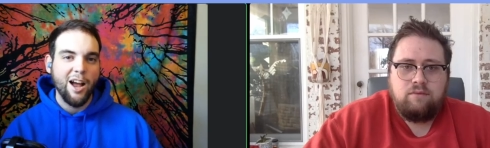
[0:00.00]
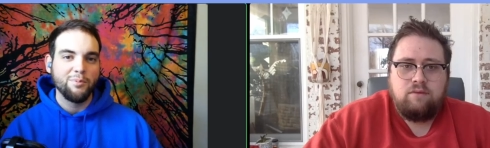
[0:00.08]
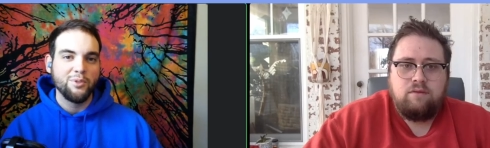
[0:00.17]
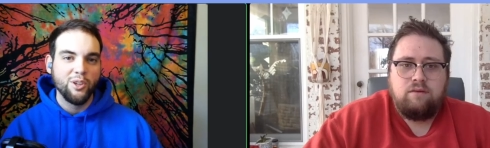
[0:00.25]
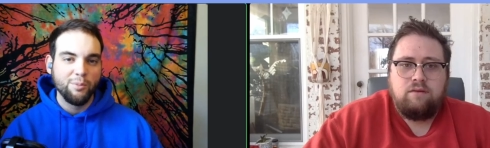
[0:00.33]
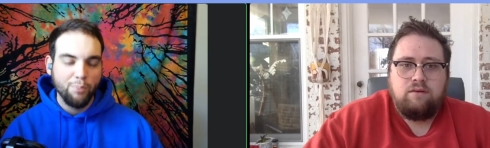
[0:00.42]

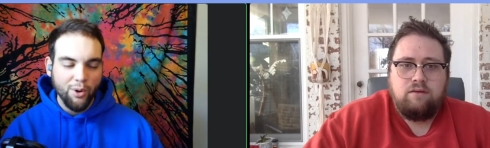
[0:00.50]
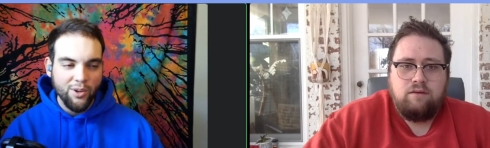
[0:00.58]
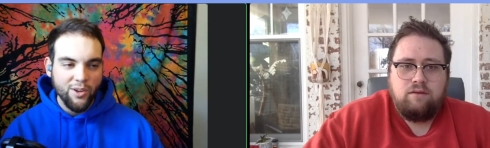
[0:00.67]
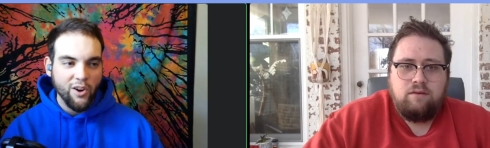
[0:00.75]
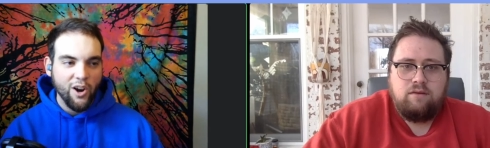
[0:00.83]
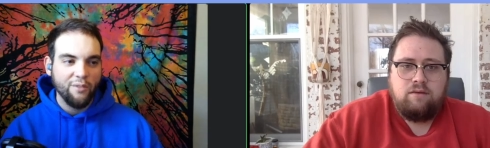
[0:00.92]
Speaker 1: you're putting
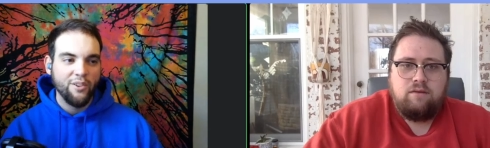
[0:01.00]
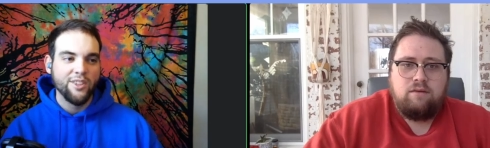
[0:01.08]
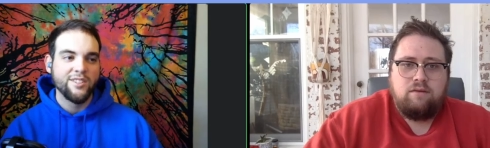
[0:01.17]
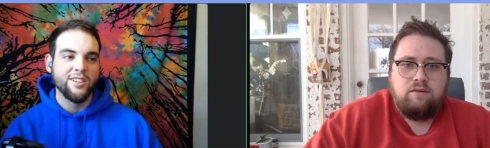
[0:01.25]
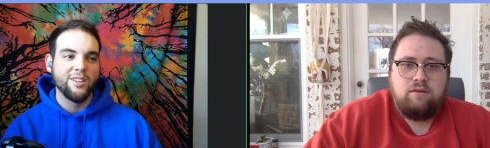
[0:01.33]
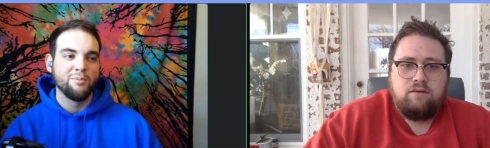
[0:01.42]
your offense
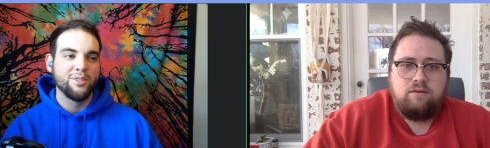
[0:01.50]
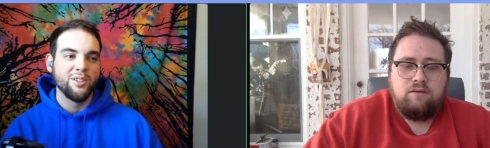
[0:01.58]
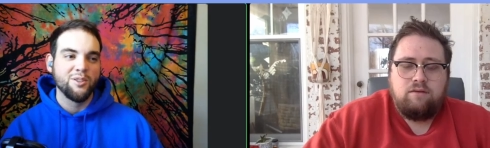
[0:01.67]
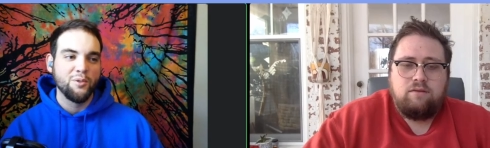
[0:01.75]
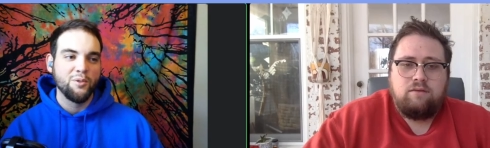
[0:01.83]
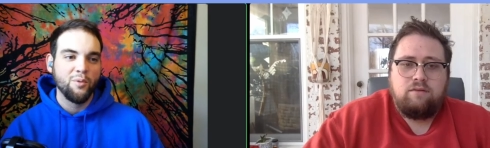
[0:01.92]
in a
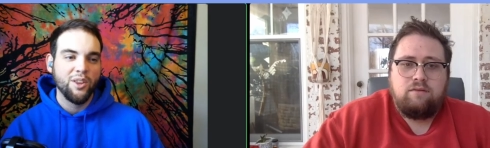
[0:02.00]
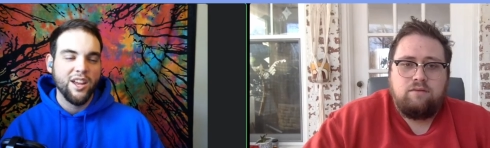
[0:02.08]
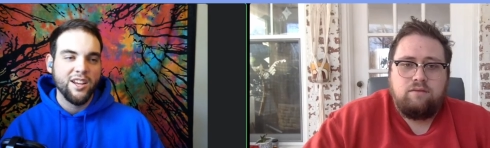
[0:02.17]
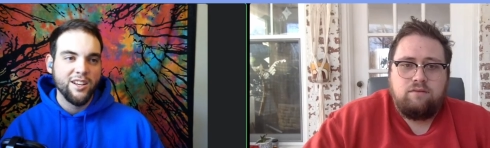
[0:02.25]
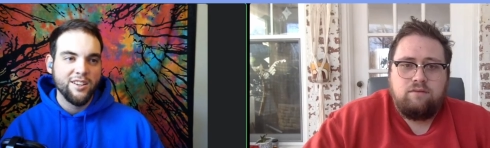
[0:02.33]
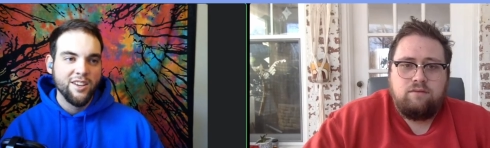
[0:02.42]
position where they
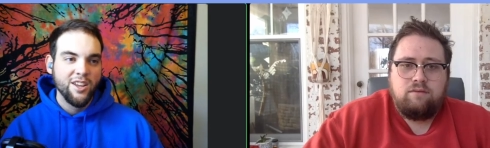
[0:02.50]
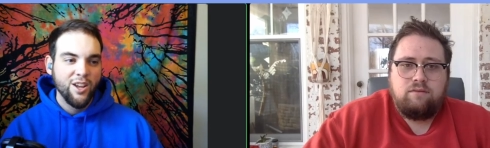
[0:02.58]
can